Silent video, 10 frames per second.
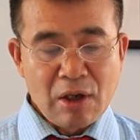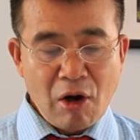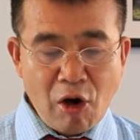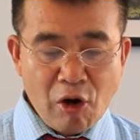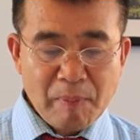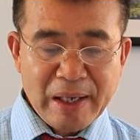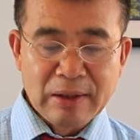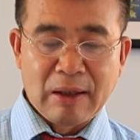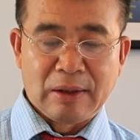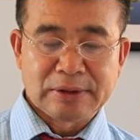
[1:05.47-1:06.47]
O oh, my
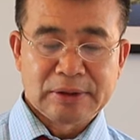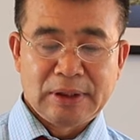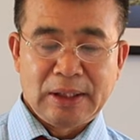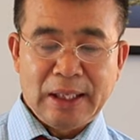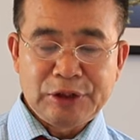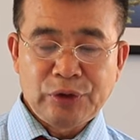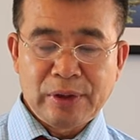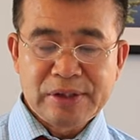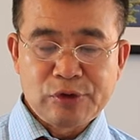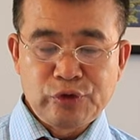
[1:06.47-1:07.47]
Lord, and
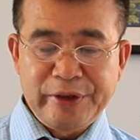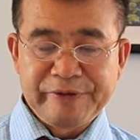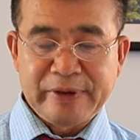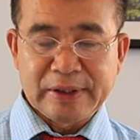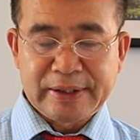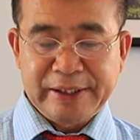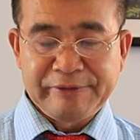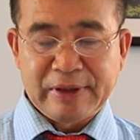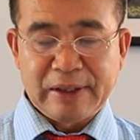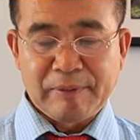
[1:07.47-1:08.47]
you're the river,
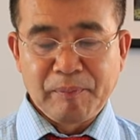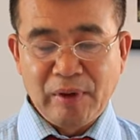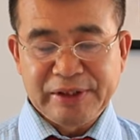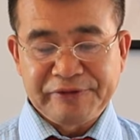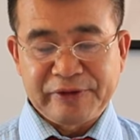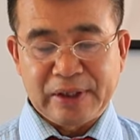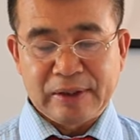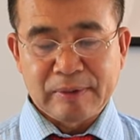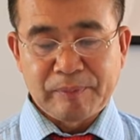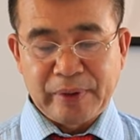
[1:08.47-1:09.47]
giver,
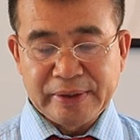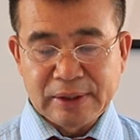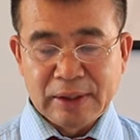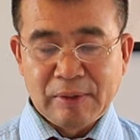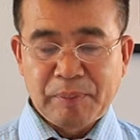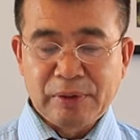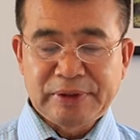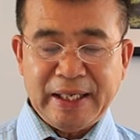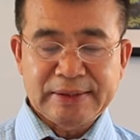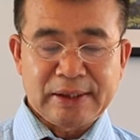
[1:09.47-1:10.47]
modifier,
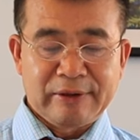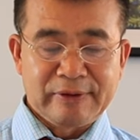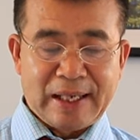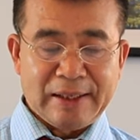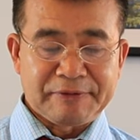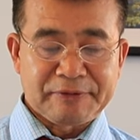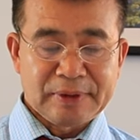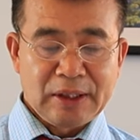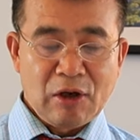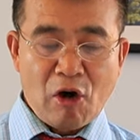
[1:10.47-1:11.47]
protector of life.
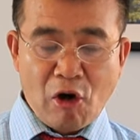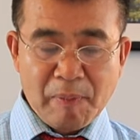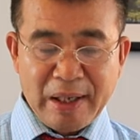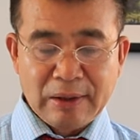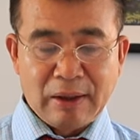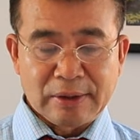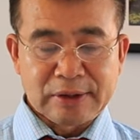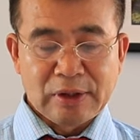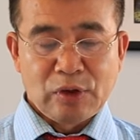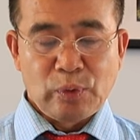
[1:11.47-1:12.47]
O oh, my Lord,
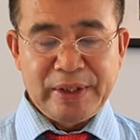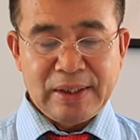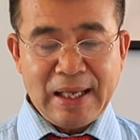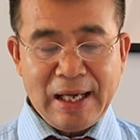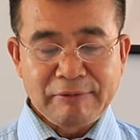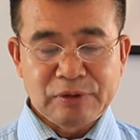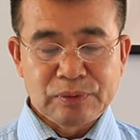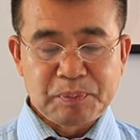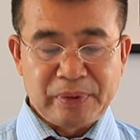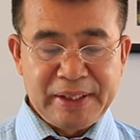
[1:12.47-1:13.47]
we love
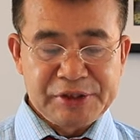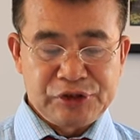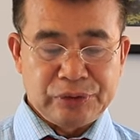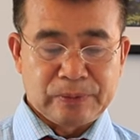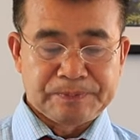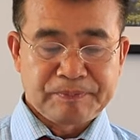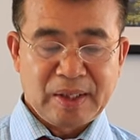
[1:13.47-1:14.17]
to praise you.